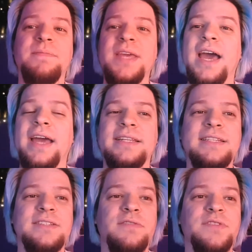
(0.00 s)
yeah, it
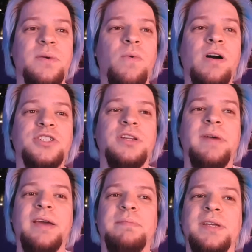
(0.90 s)
deserves a watch in
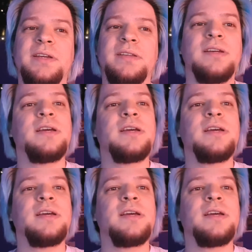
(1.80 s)
my opinion.